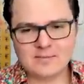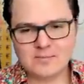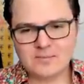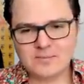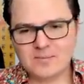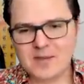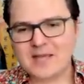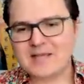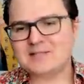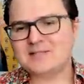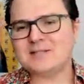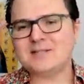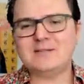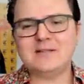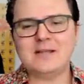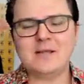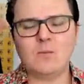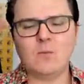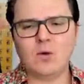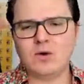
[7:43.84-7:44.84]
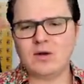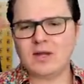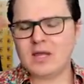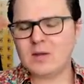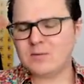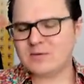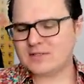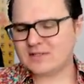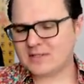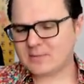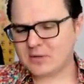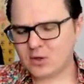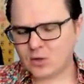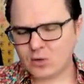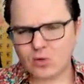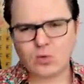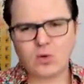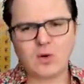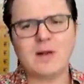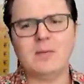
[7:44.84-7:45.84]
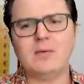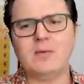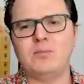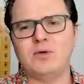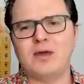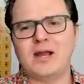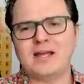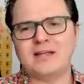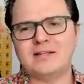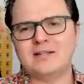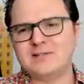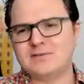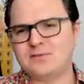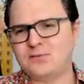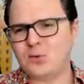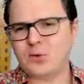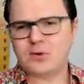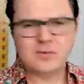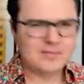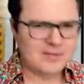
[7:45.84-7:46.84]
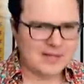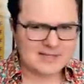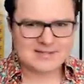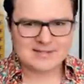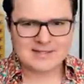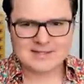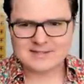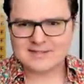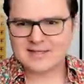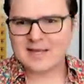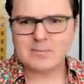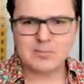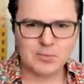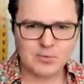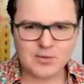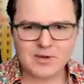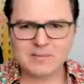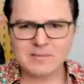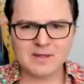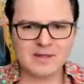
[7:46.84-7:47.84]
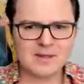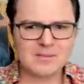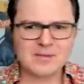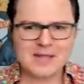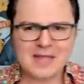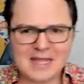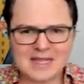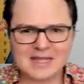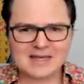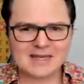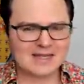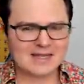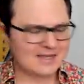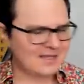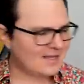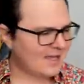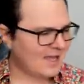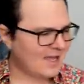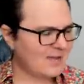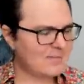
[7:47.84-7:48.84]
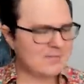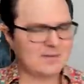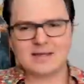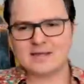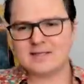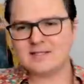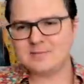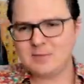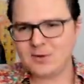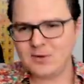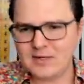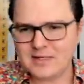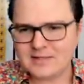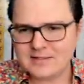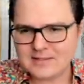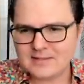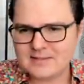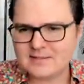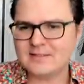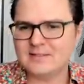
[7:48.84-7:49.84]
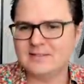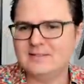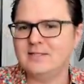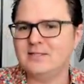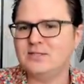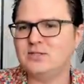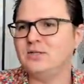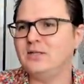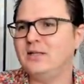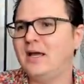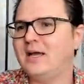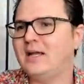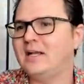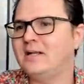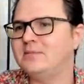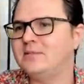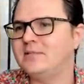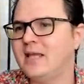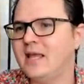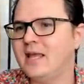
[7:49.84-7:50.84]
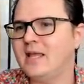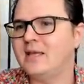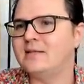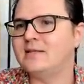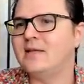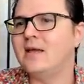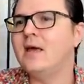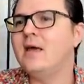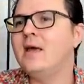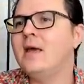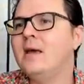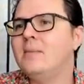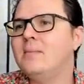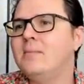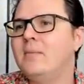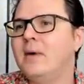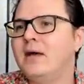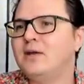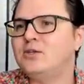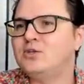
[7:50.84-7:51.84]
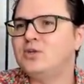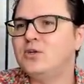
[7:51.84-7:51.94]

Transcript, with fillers: basically working with some incredible brands for, as they say, premium in-game experiences, digital items, and much